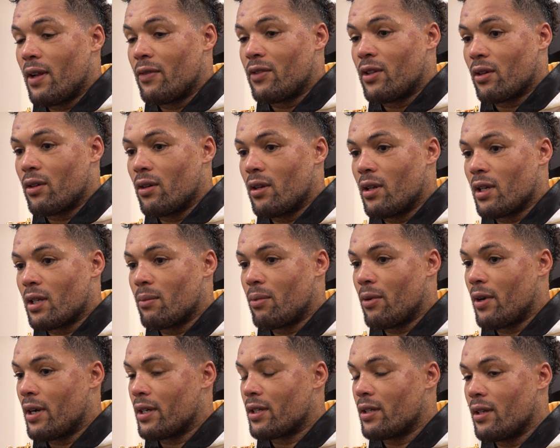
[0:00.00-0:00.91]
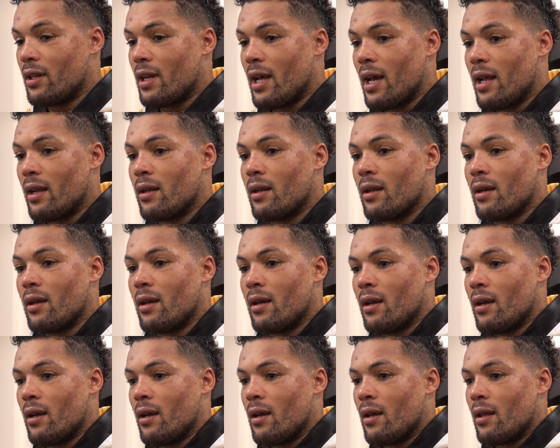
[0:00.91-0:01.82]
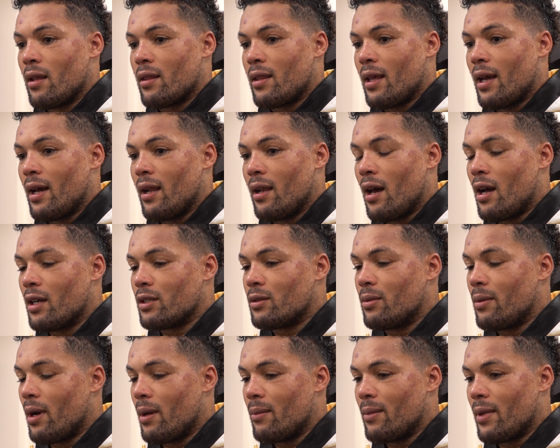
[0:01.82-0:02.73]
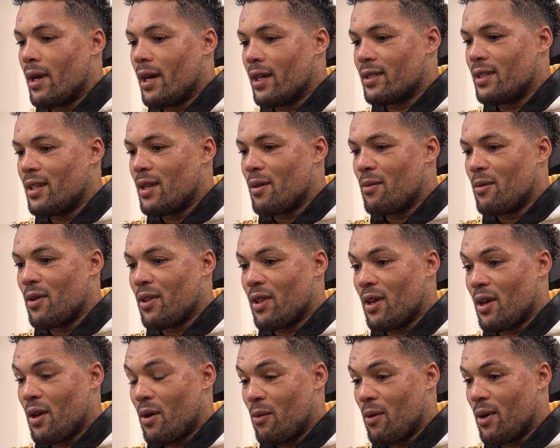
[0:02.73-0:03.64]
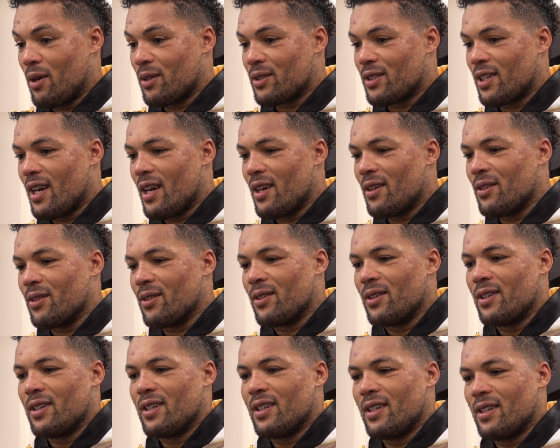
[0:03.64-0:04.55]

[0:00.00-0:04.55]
left a good impression, and that lines me up nicely with a world title.